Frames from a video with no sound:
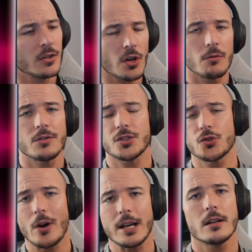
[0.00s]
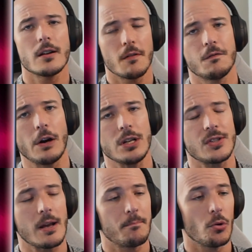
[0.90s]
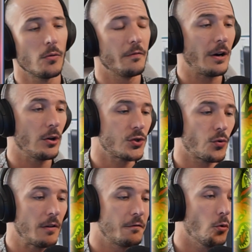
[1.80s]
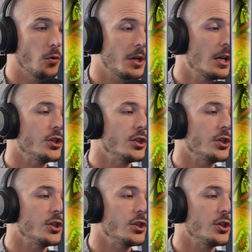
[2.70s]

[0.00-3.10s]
So the strat, very simple, very straightforward.